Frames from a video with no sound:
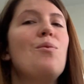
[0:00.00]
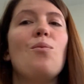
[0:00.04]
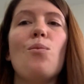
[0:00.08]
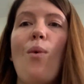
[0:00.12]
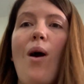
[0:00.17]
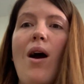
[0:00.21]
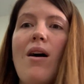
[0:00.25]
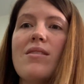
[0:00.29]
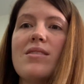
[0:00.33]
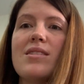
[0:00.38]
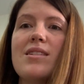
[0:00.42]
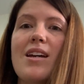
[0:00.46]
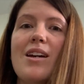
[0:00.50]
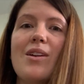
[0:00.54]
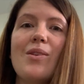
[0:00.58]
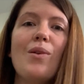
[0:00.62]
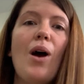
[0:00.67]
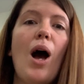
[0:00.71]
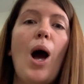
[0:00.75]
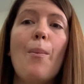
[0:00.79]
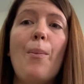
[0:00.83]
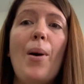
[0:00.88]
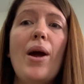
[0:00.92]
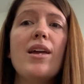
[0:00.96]
Well done.
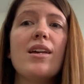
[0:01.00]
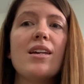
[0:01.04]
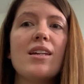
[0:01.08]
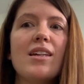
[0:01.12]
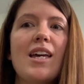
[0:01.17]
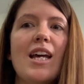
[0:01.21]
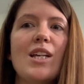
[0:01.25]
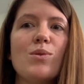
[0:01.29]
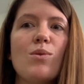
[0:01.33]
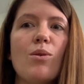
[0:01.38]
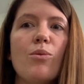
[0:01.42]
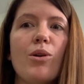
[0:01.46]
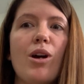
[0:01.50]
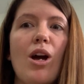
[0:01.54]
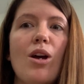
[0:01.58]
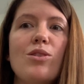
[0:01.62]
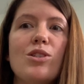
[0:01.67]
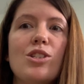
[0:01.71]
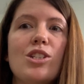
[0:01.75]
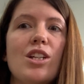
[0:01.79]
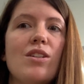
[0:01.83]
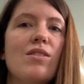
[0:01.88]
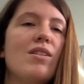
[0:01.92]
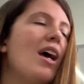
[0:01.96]
I bet you can guess what we're going
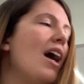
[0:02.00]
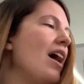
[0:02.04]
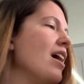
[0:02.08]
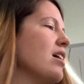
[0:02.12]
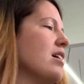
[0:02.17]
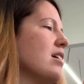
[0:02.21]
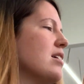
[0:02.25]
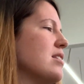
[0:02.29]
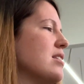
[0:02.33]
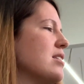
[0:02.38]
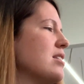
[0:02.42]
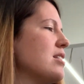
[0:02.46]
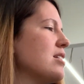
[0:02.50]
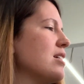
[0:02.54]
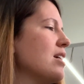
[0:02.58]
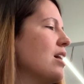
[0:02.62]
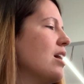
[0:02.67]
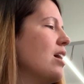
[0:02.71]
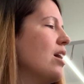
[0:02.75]
to do next.